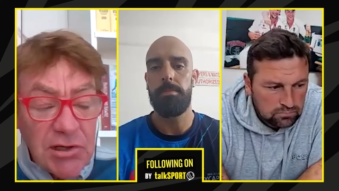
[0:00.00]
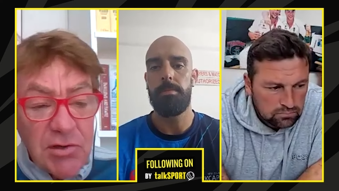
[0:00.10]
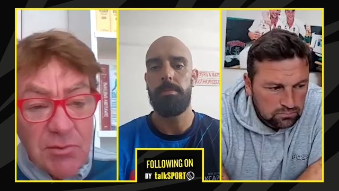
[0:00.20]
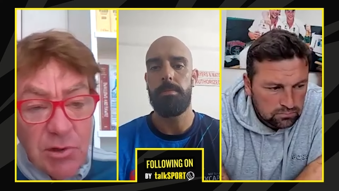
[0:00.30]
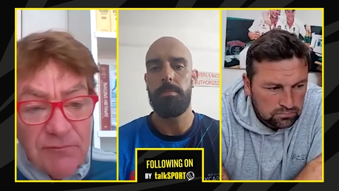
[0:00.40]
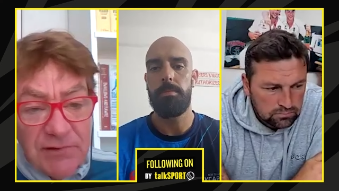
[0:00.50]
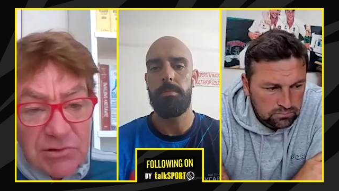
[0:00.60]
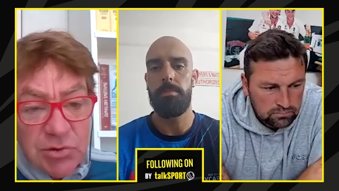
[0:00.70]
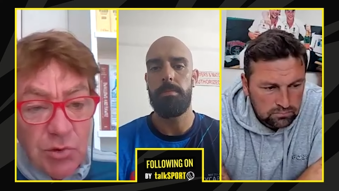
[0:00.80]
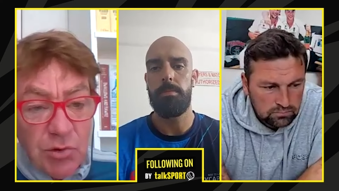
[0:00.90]
Speaker 1: are you
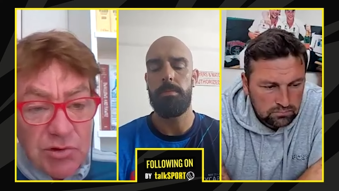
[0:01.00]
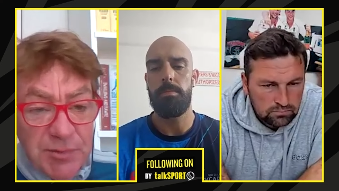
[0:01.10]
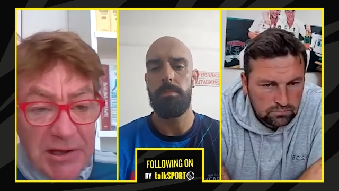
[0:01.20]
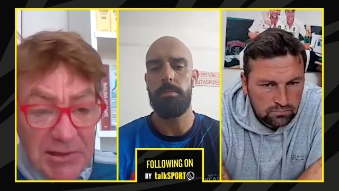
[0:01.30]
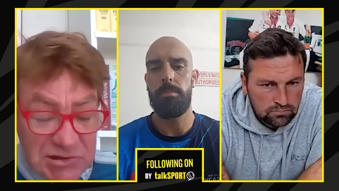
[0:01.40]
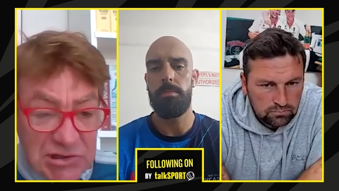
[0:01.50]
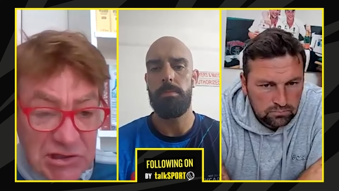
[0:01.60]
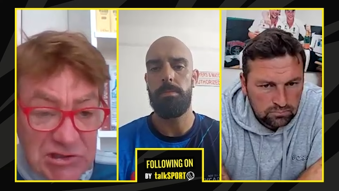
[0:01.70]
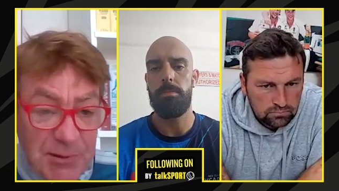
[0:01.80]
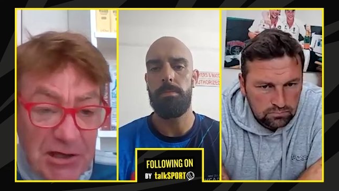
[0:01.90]
moving towards being a,
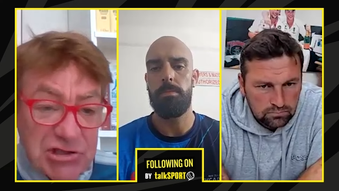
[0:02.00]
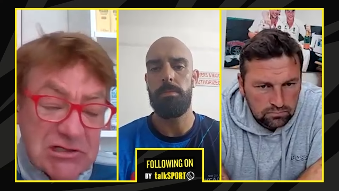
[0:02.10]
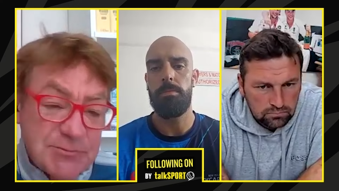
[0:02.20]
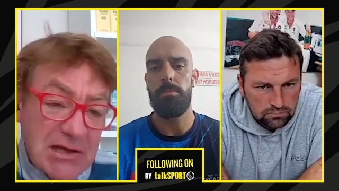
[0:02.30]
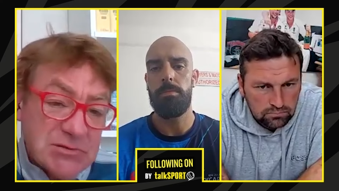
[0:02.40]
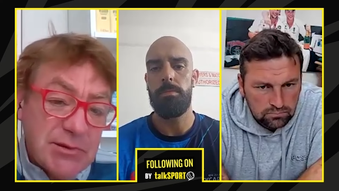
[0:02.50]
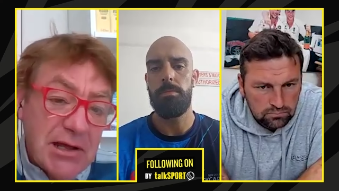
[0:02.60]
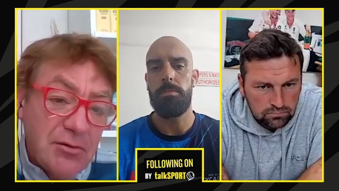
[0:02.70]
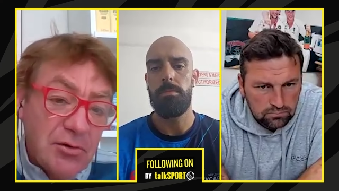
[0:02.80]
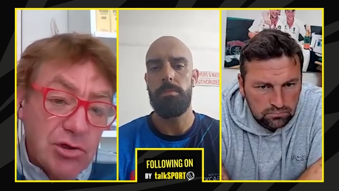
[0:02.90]
a specialist
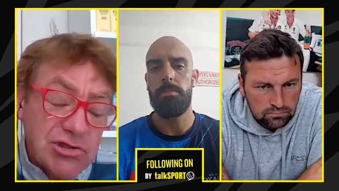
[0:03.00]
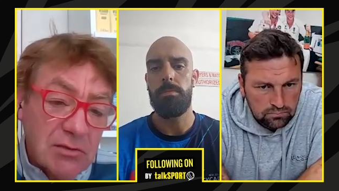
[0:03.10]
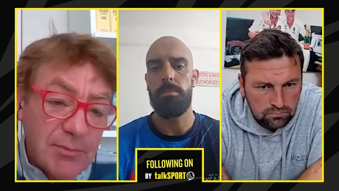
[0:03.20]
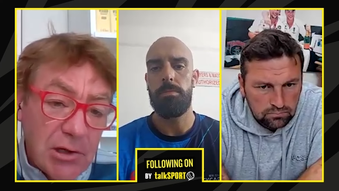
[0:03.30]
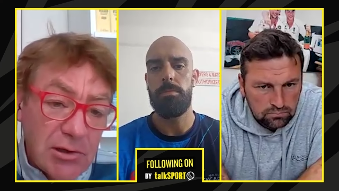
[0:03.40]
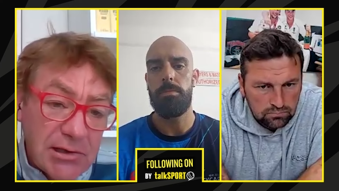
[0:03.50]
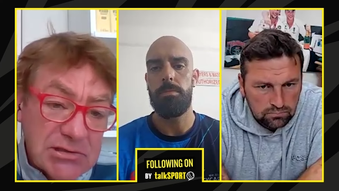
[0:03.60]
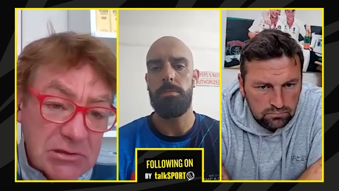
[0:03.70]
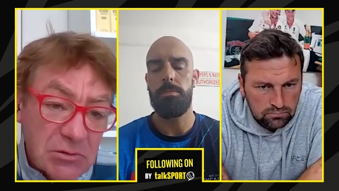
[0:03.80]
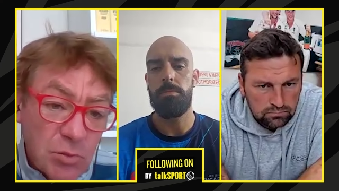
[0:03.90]
batsman now? Or are you still
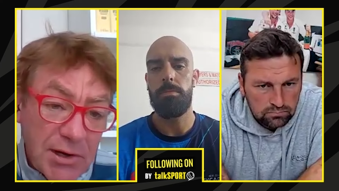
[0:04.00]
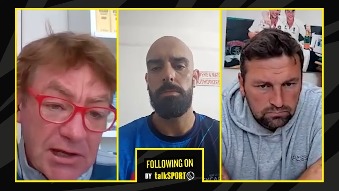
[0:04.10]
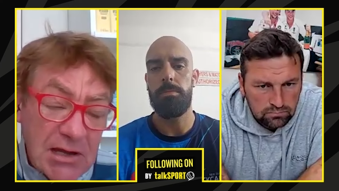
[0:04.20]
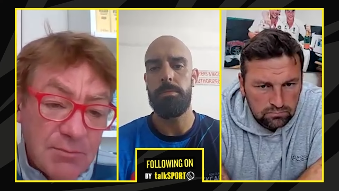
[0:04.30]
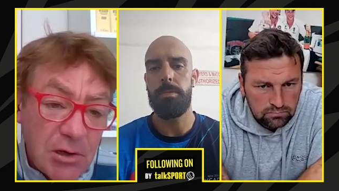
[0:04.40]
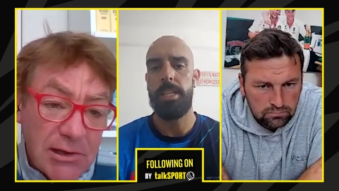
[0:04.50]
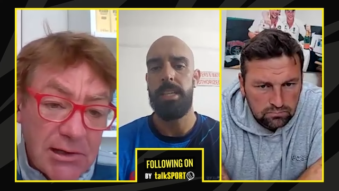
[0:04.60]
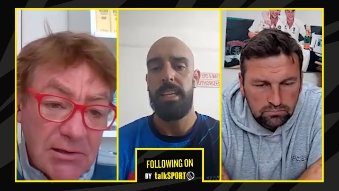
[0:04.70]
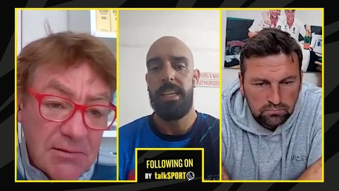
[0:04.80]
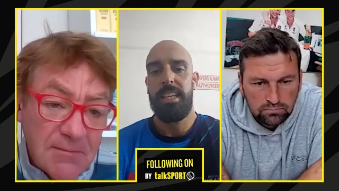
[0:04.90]
bowling? Still want to keep
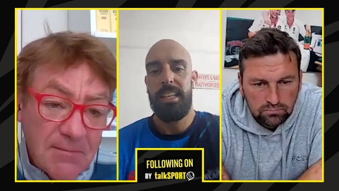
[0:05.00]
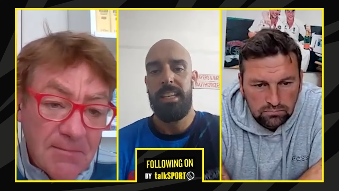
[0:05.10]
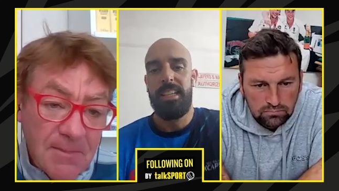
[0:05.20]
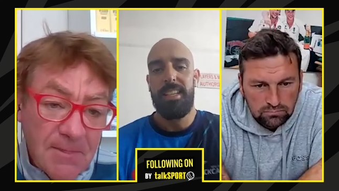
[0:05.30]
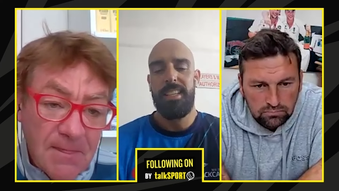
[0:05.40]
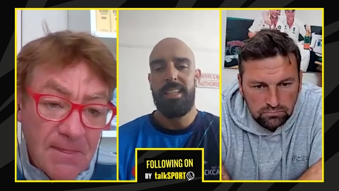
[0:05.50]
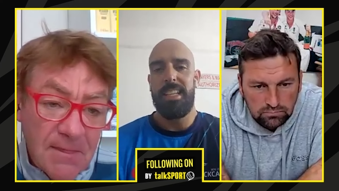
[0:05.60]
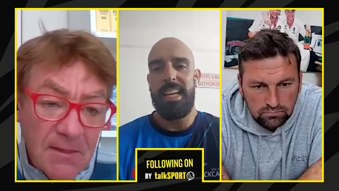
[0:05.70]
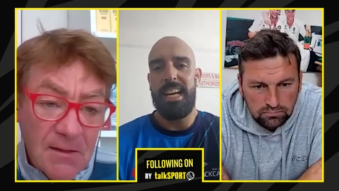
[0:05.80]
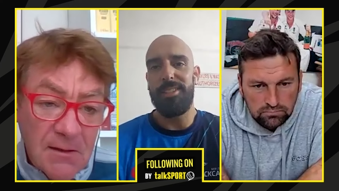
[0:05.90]
bowling?
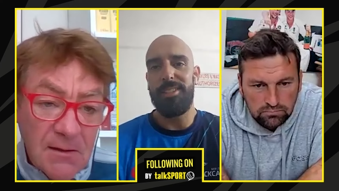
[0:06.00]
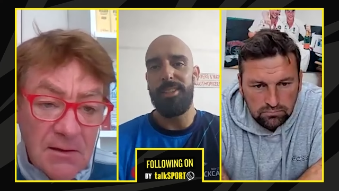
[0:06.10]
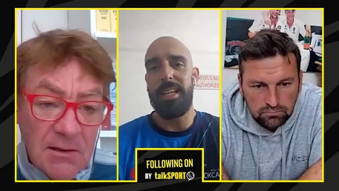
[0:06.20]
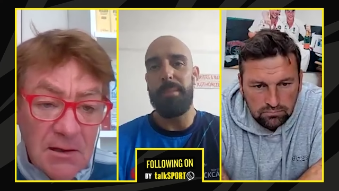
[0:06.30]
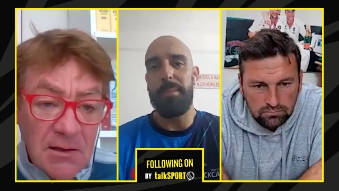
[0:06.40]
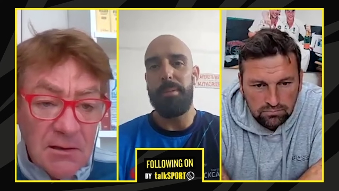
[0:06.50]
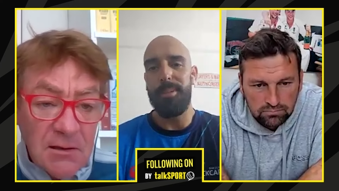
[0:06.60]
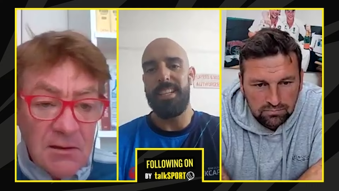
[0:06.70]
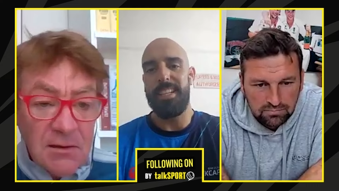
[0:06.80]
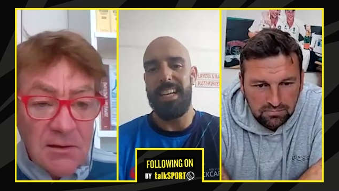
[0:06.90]
Speaker 2: No, nah, I still had a bowl
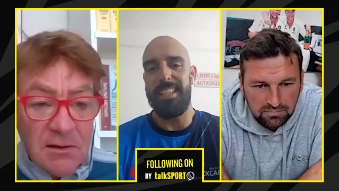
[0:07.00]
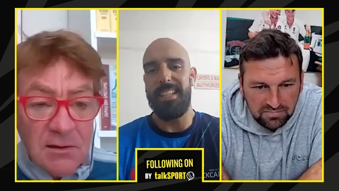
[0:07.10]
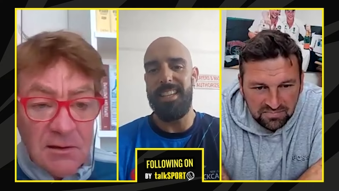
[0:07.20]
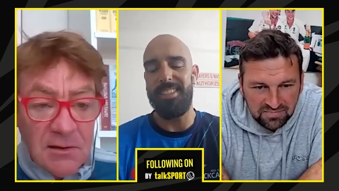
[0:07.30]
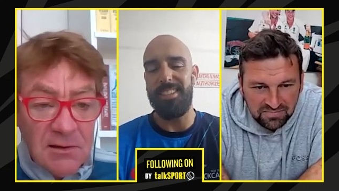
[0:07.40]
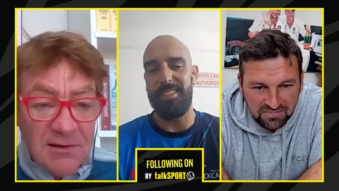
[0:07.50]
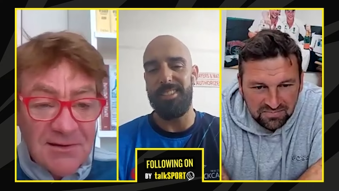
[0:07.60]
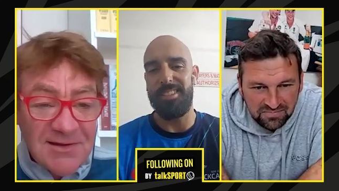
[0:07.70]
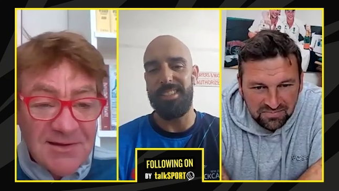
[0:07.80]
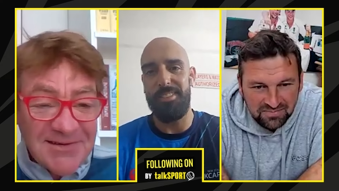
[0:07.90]
today in the nets, and I
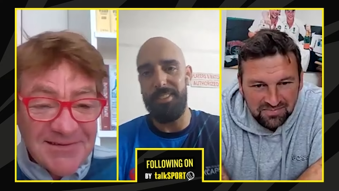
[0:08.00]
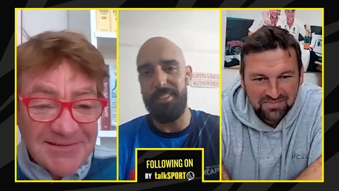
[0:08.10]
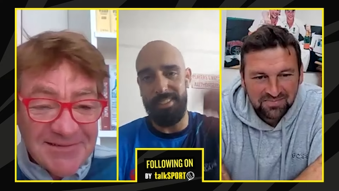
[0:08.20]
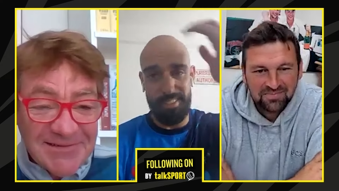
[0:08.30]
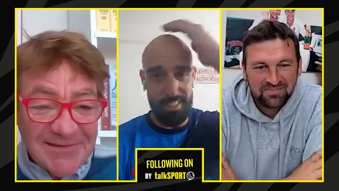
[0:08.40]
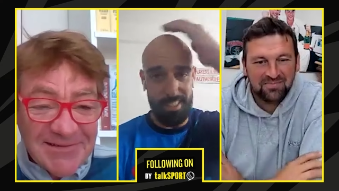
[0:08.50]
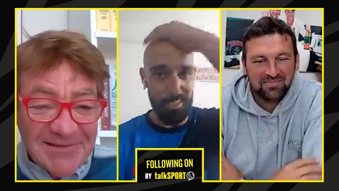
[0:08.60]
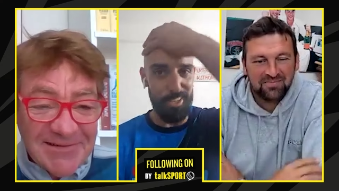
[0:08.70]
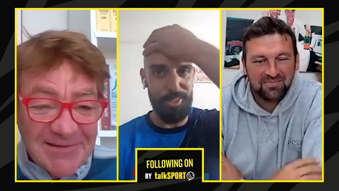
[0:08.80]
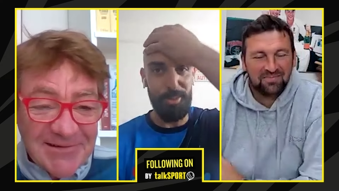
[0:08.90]
was off this, there was a
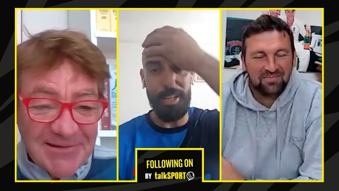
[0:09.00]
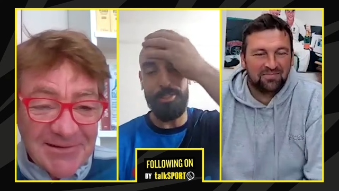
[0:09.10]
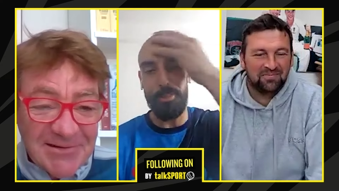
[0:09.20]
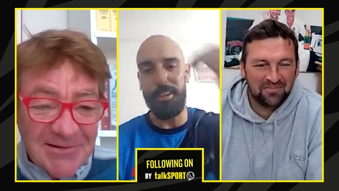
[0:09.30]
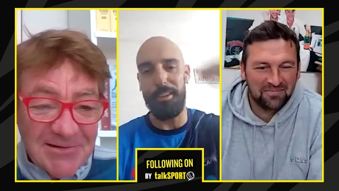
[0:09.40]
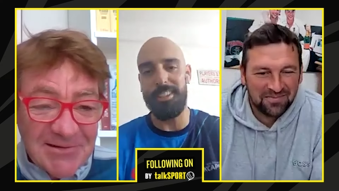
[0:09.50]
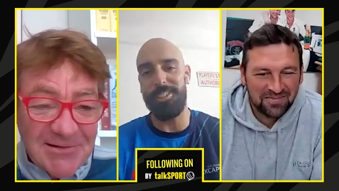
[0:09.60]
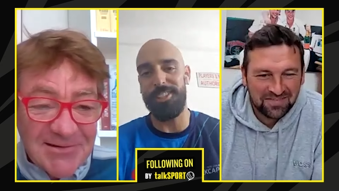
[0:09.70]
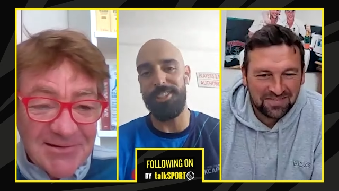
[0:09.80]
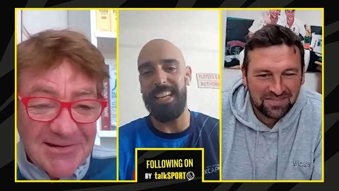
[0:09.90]
lot of sweat dripping off this
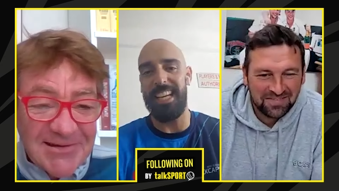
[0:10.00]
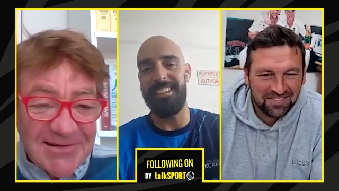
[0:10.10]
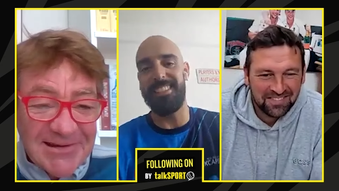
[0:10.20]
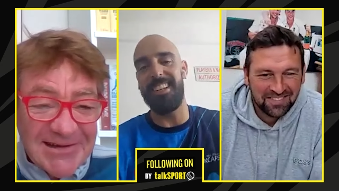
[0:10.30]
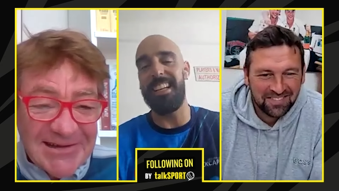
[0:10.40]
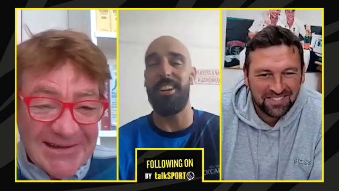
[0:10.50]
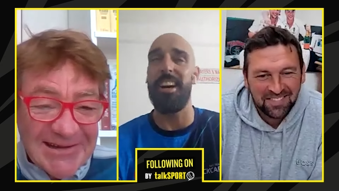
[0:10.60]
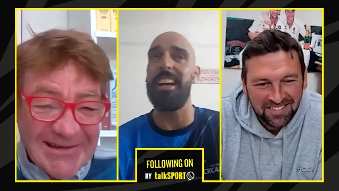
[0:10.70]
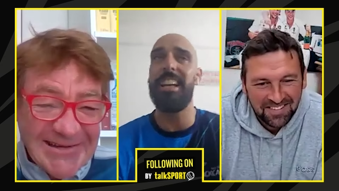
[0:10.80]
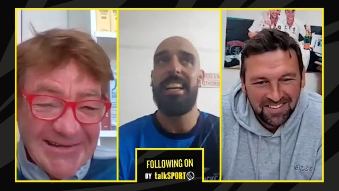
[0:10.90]
shiny head. So, look,
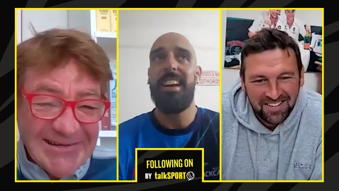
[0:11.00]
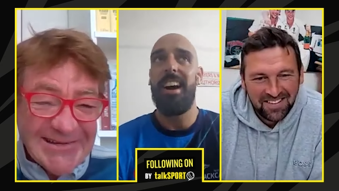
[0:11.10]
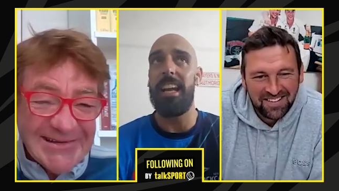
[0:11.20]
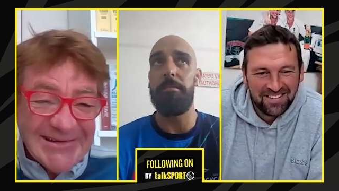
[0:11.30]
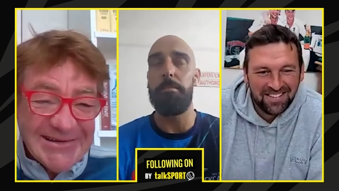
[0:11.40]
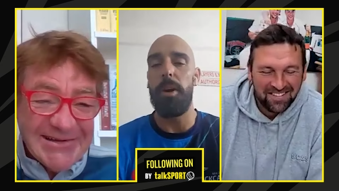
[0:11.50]
I, I love